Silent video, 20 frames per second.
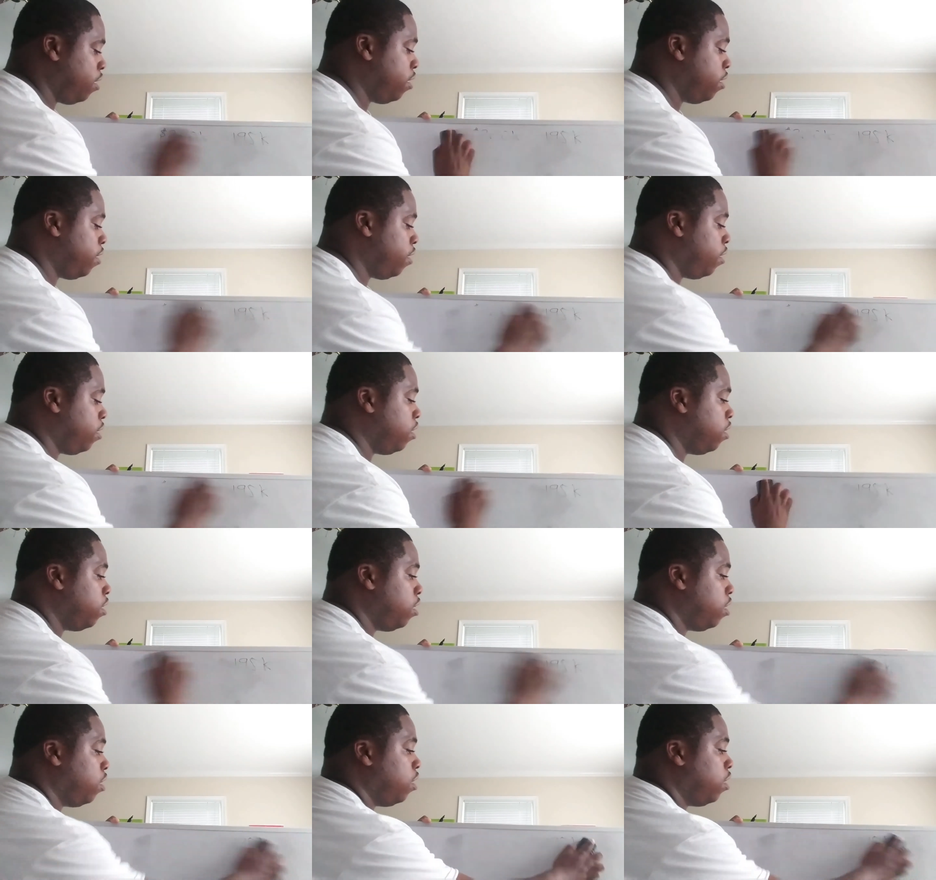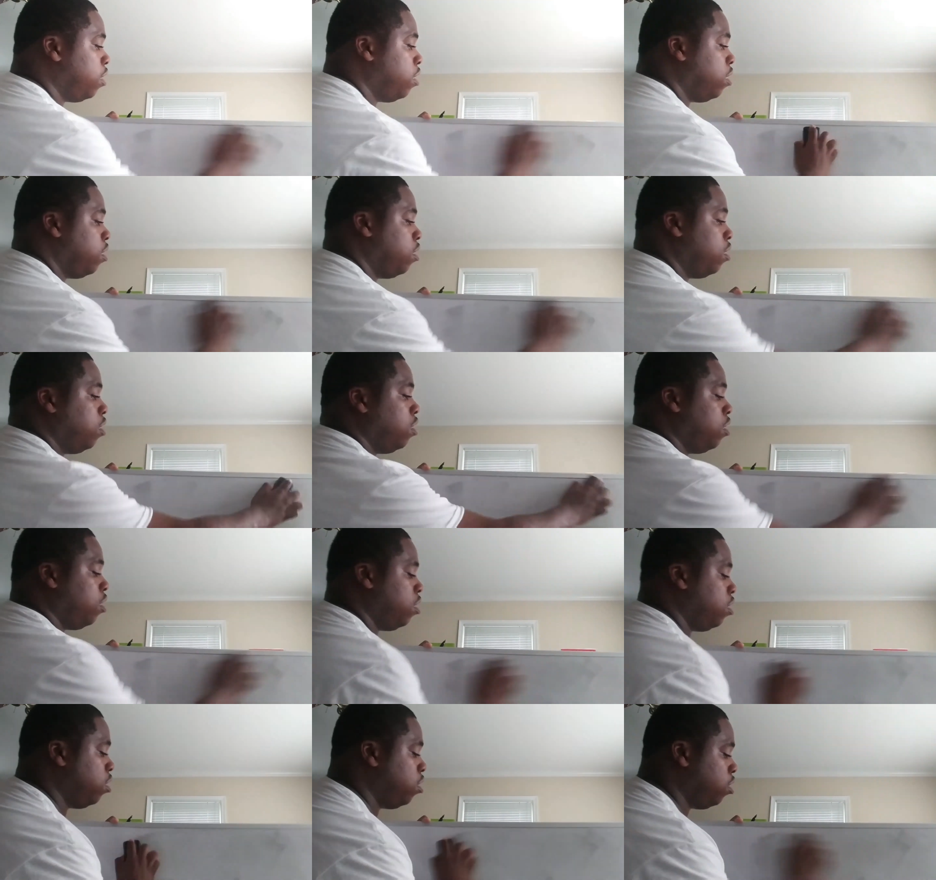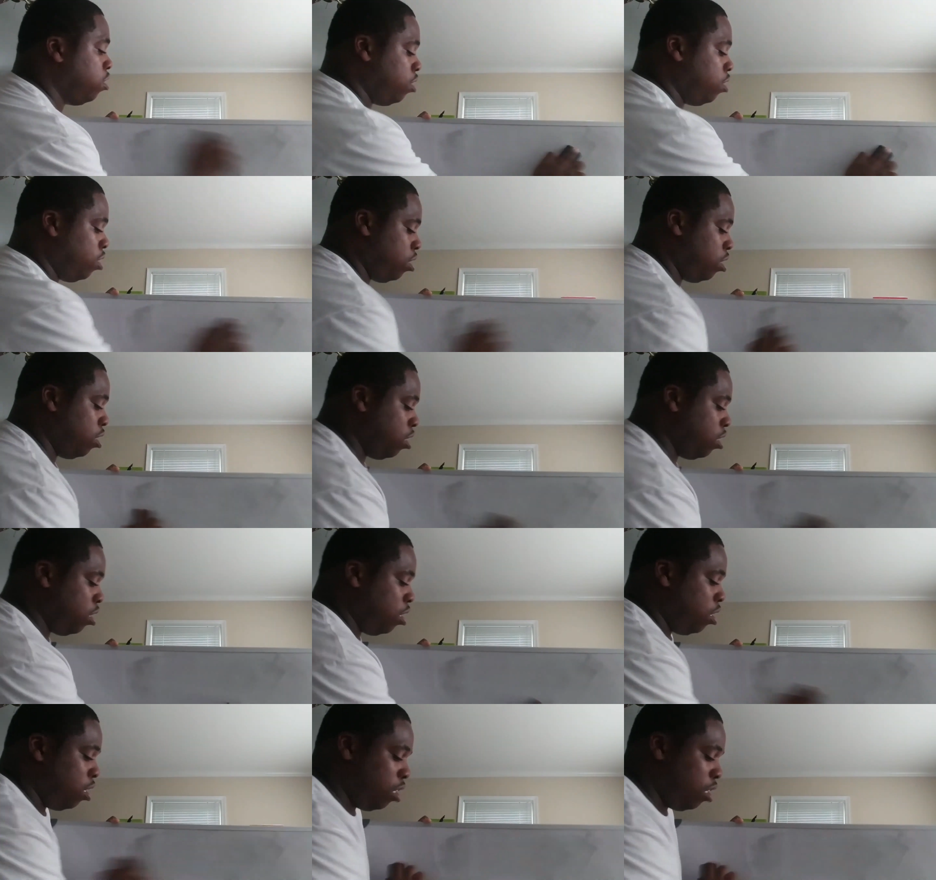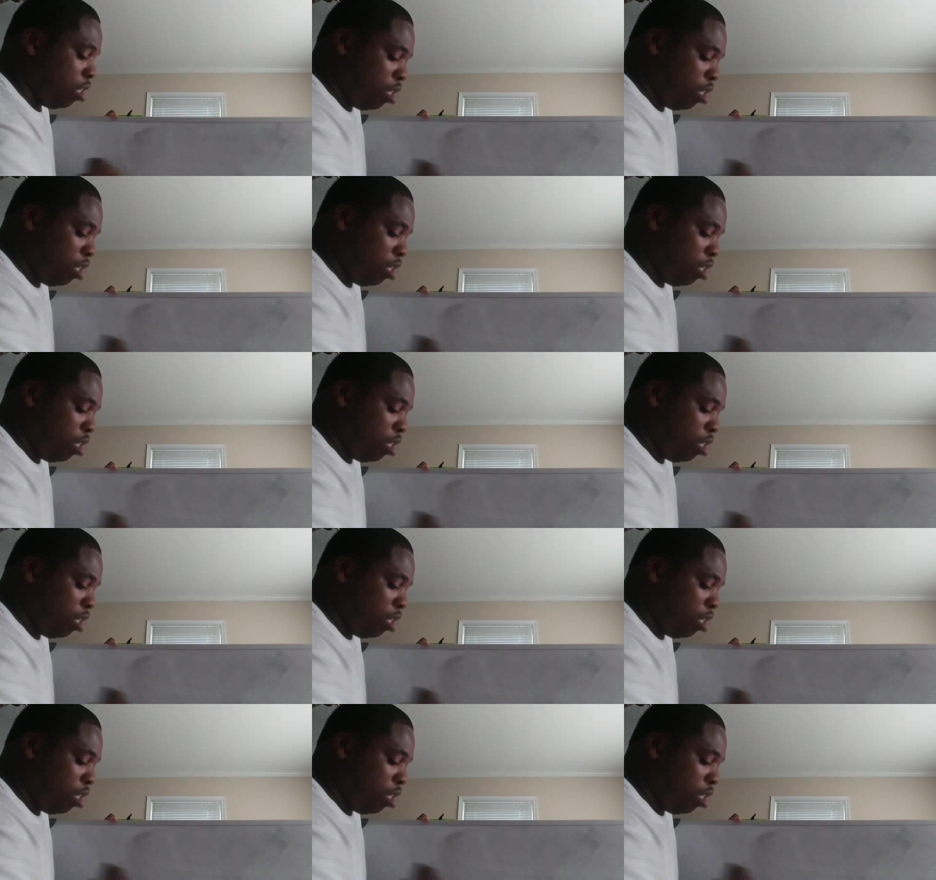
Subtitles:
(silence)